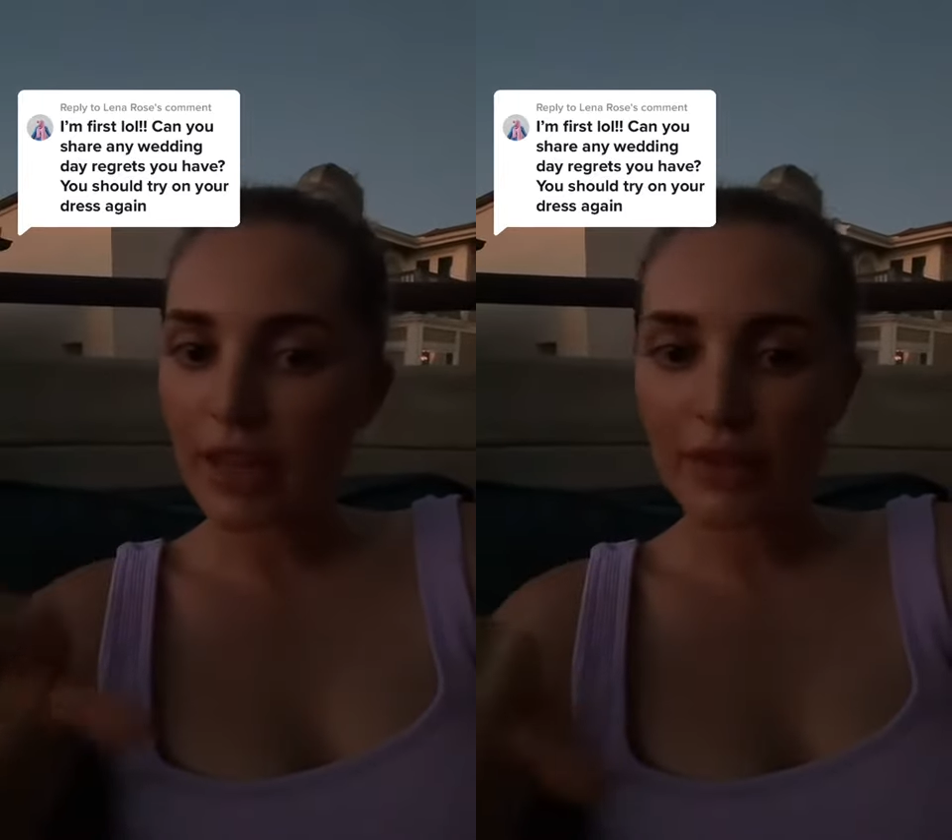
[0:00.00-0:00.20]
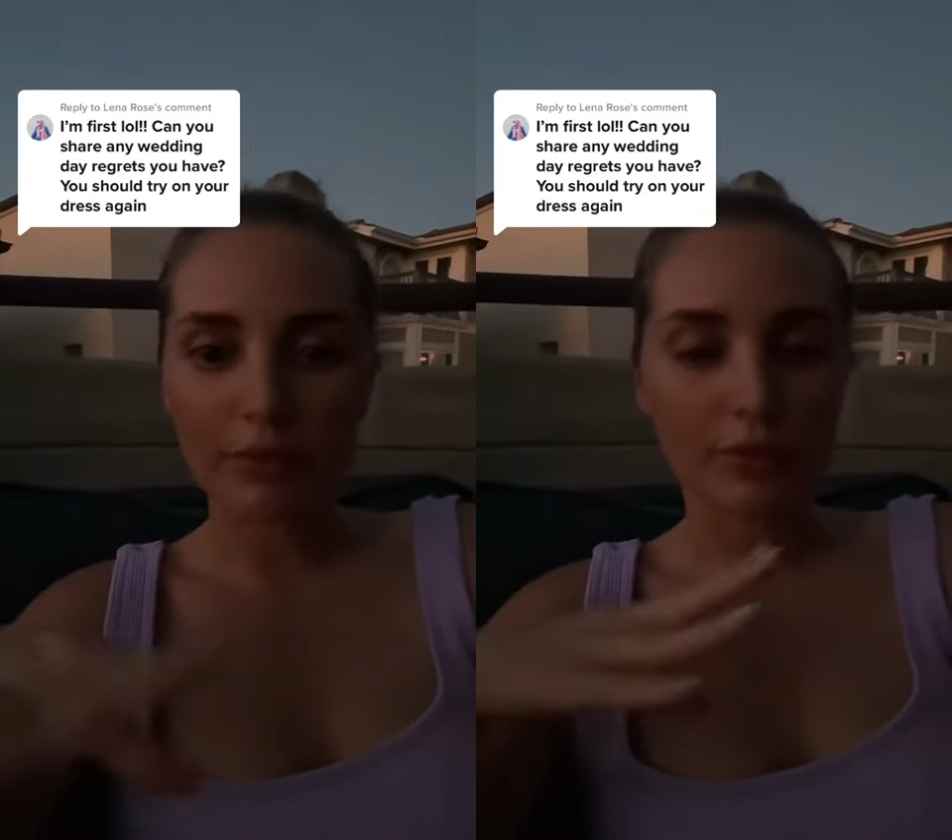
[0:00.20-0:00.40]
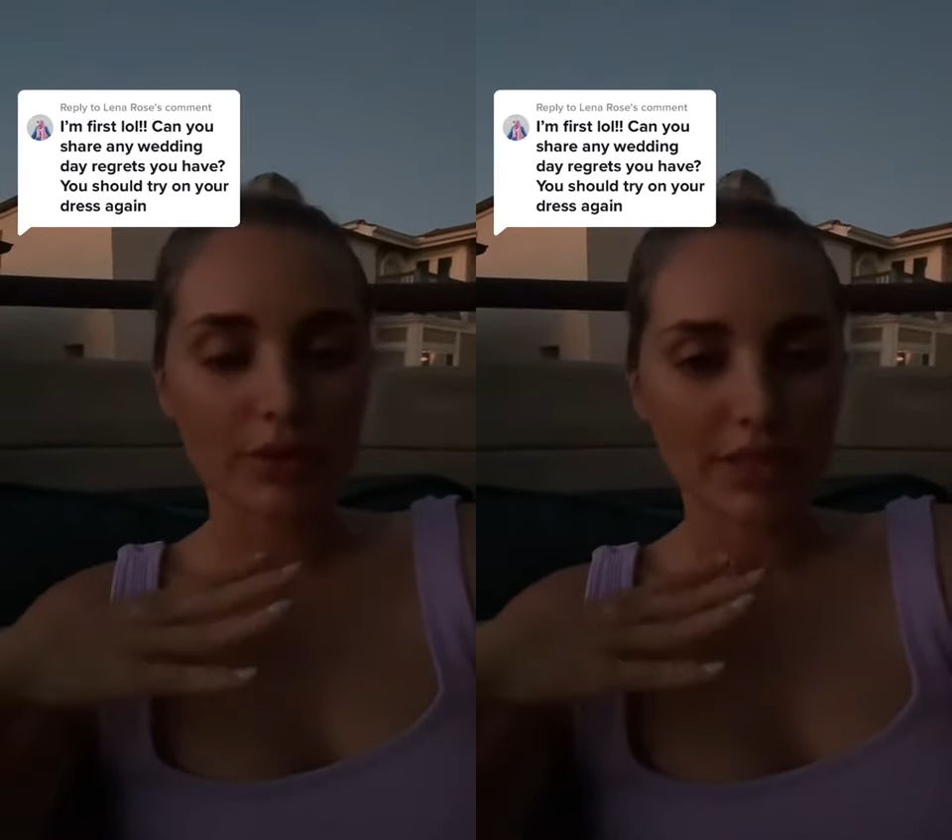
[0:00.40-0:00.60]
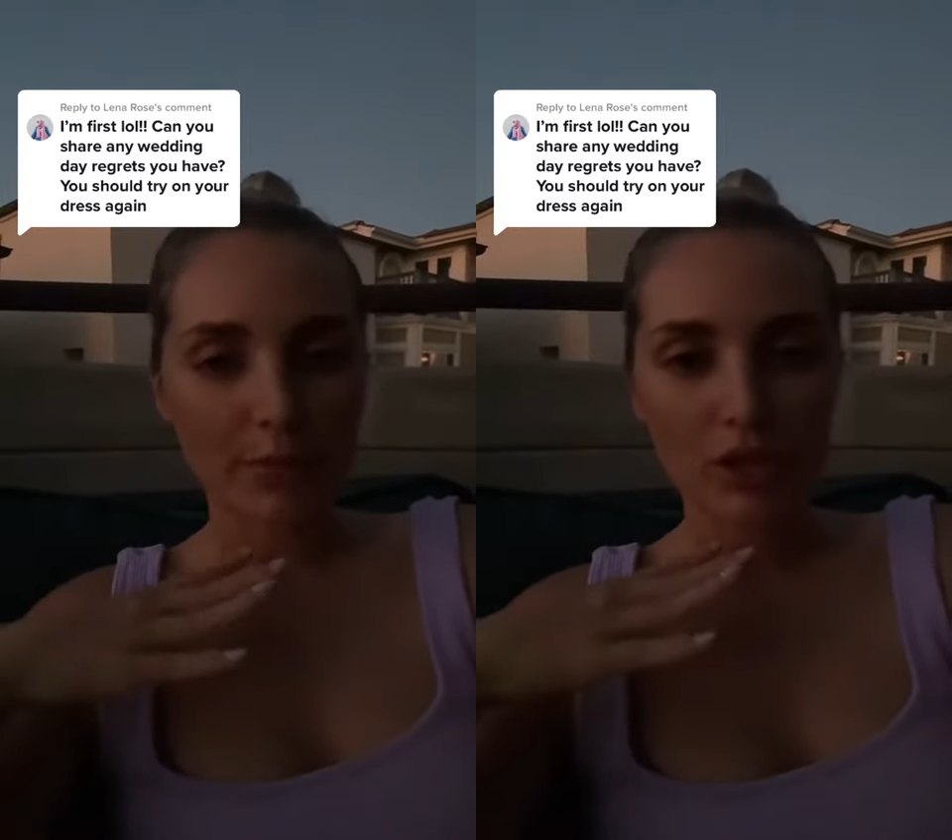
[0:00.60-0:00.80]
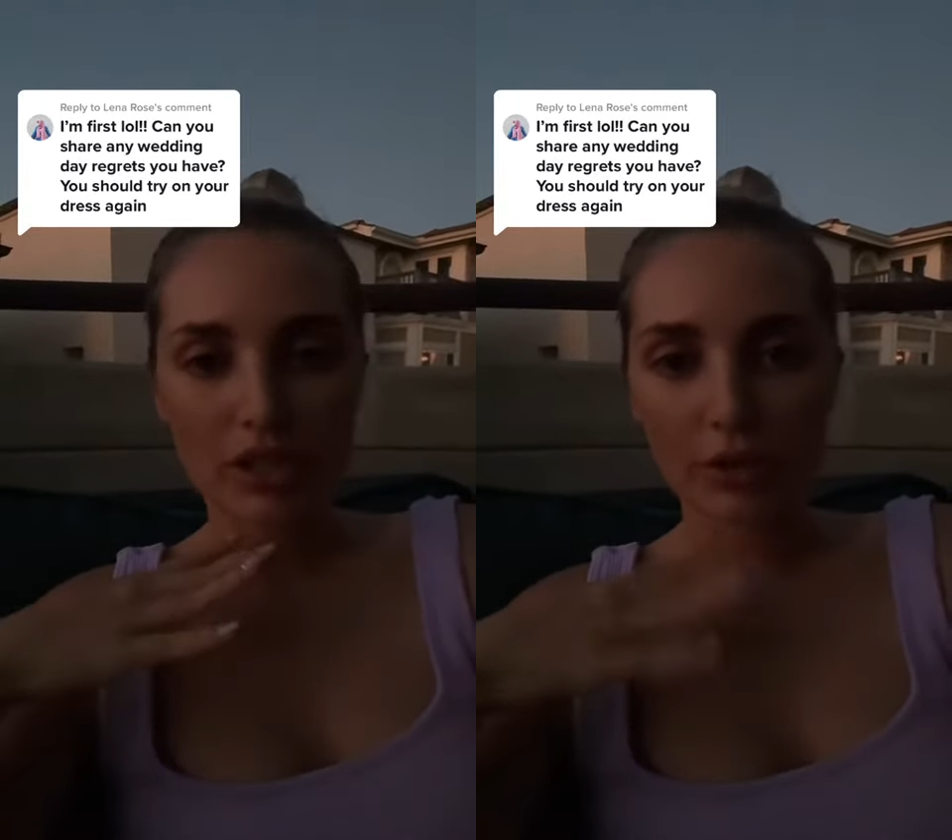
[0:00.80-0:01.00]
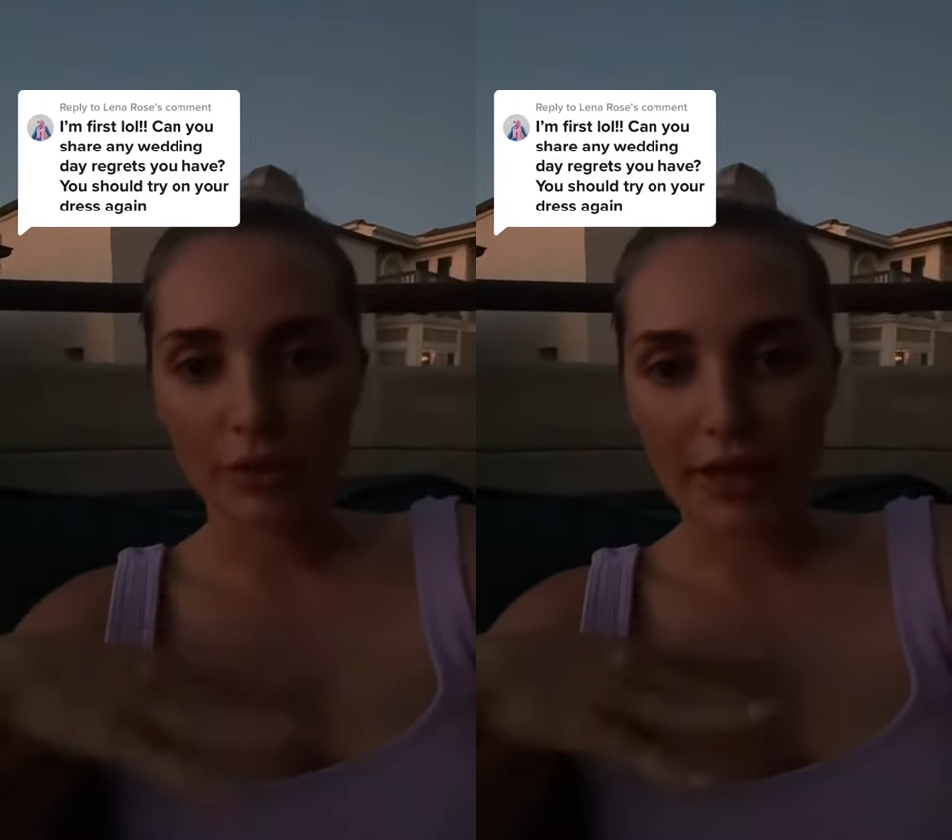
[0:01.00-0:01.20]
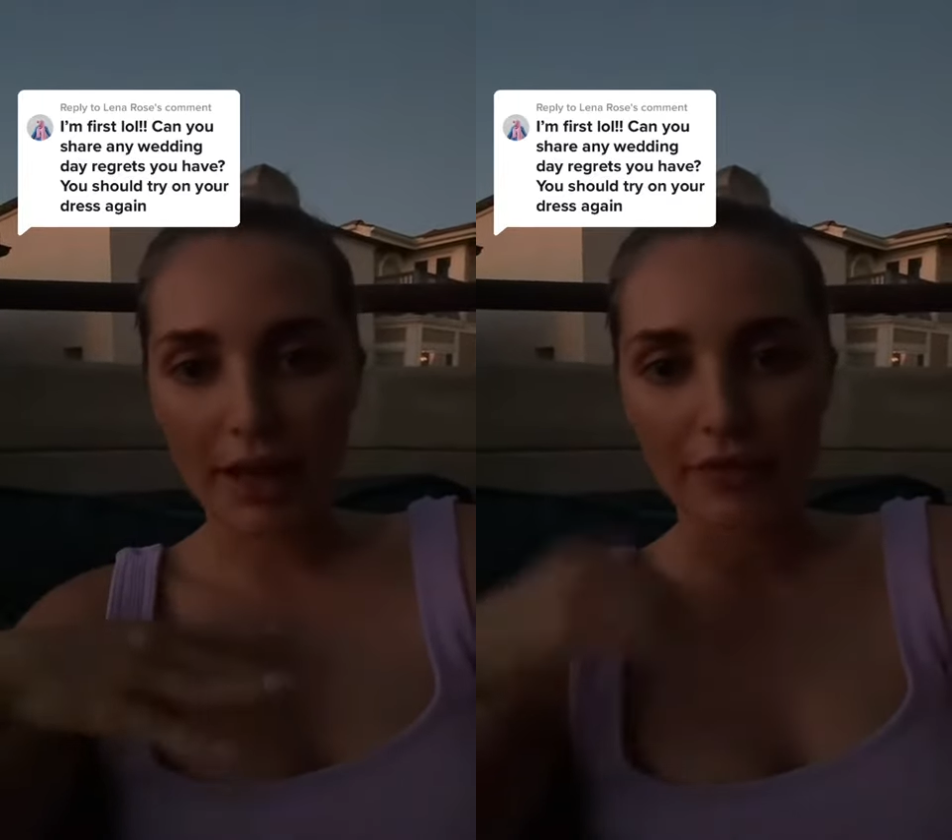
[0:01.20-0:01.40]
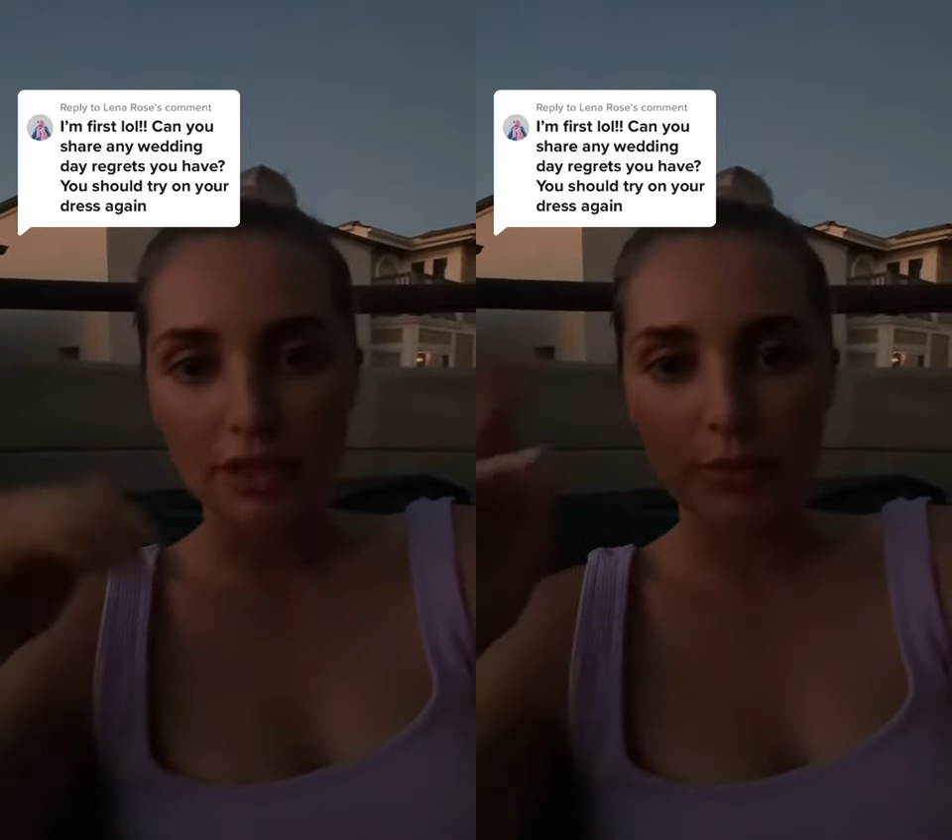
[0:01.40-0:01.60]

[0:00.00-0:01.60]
and then reception right after,